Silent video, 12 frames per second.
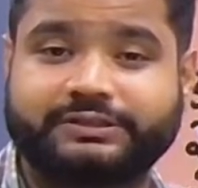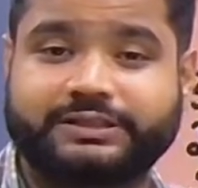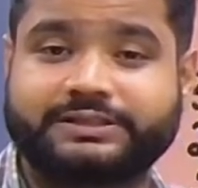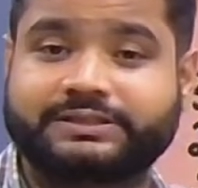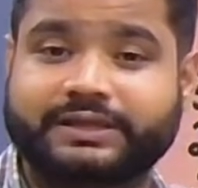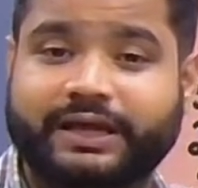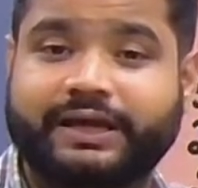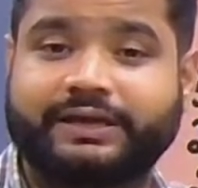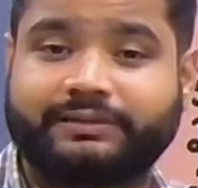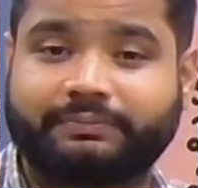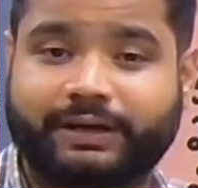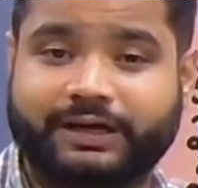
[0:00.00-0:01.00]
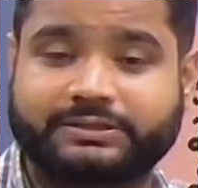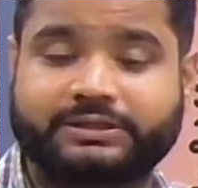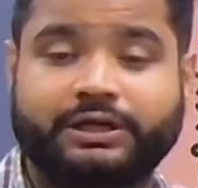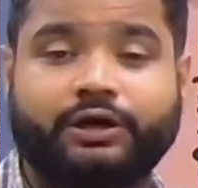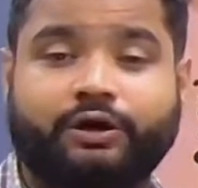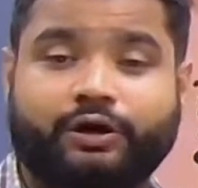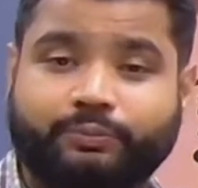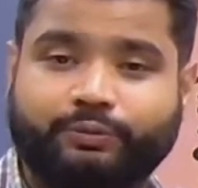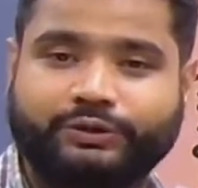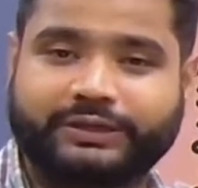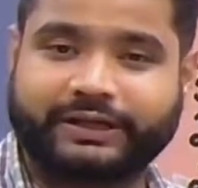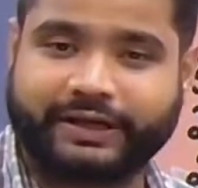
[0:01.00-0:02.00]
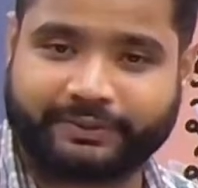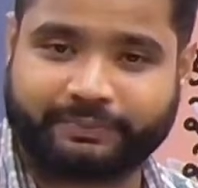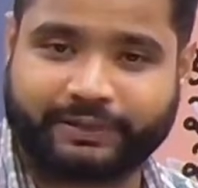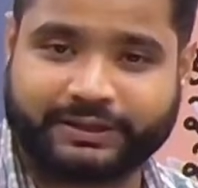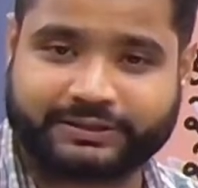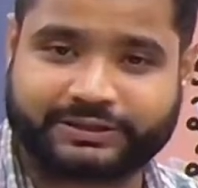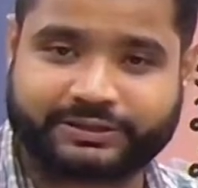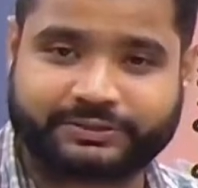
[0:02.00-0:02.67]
this 8 marks or more than 8 marks.